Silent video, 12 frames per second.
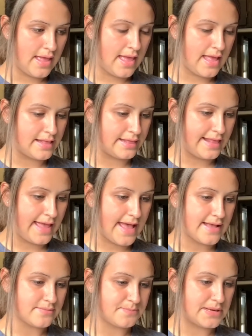And
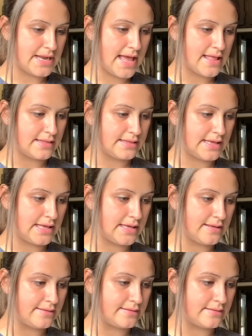last but not
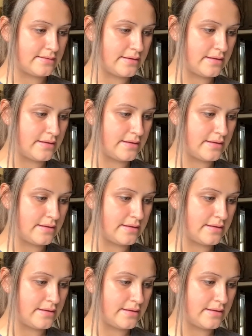least,